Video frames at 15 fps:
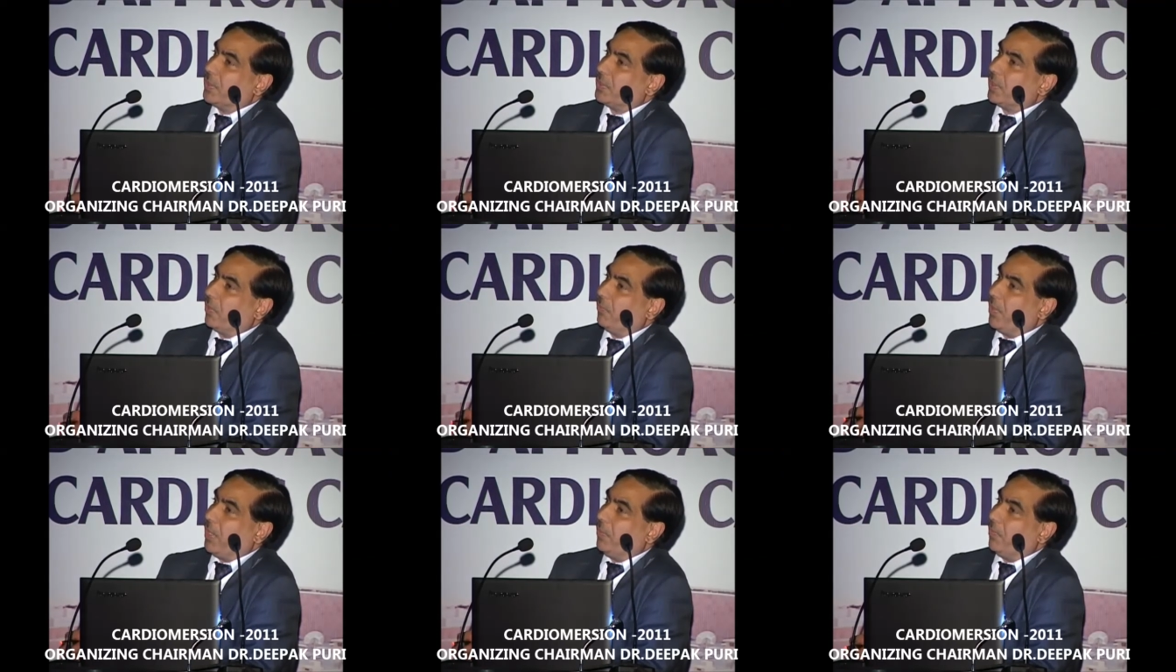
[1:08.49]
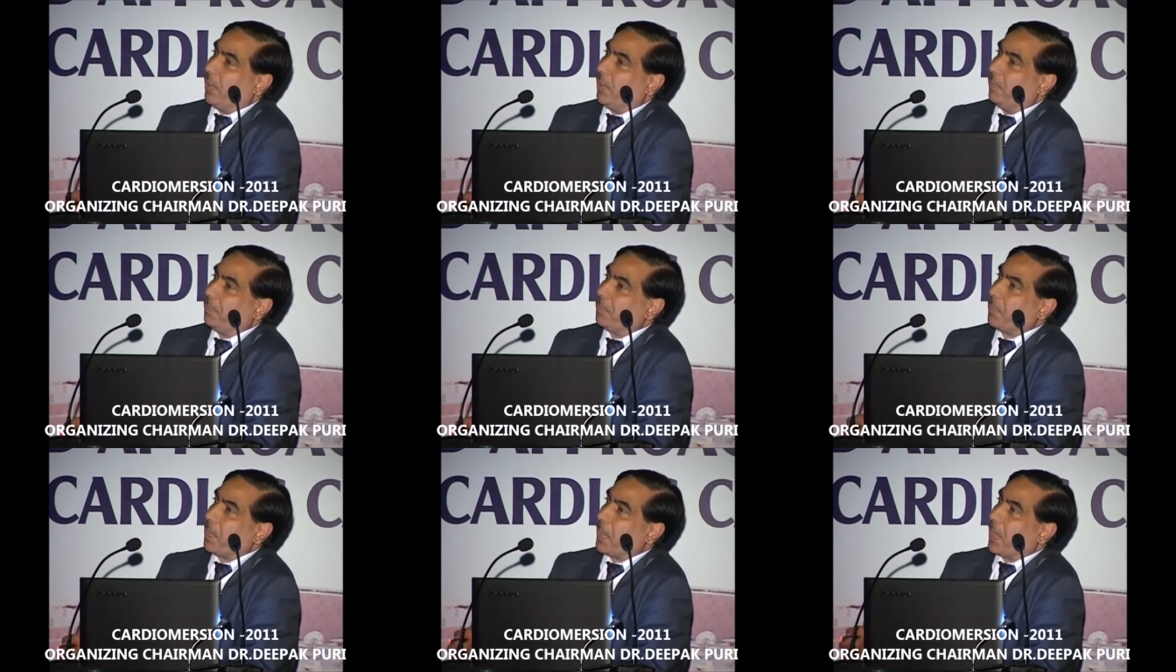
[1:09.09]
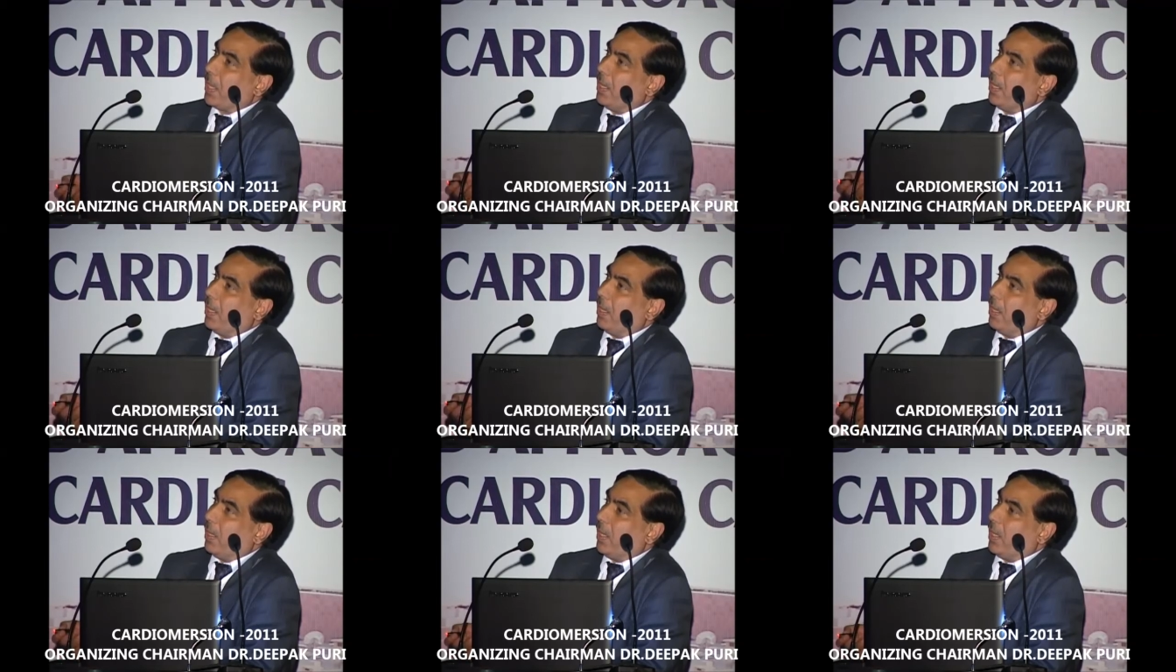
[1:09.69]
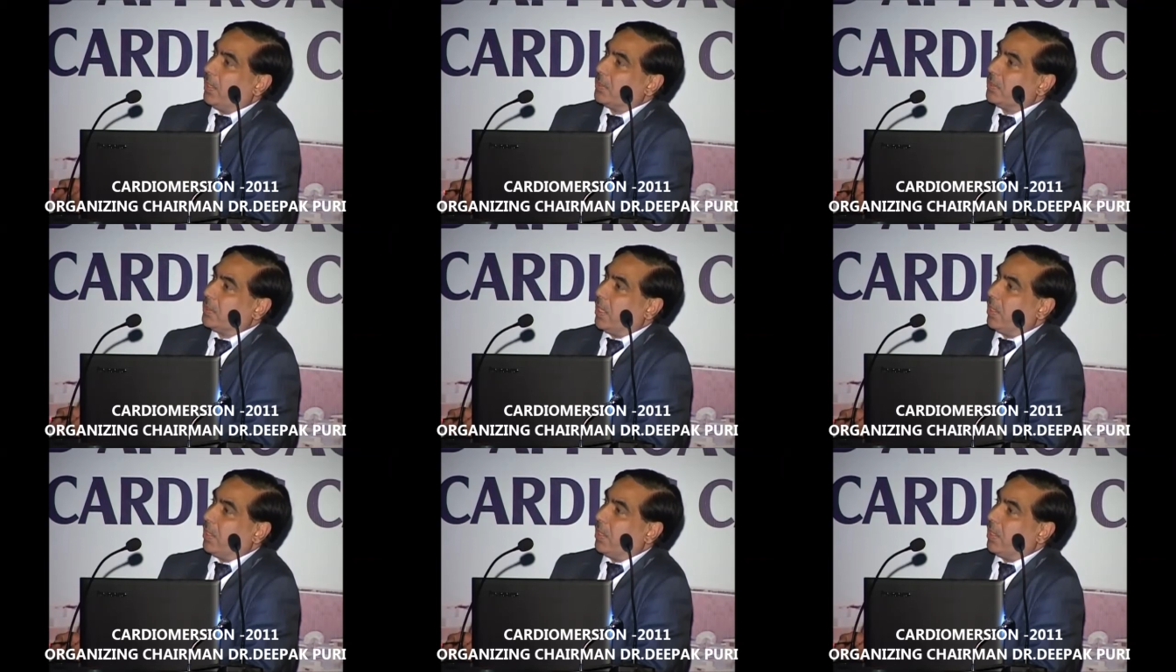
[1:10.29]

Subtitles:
survival, as the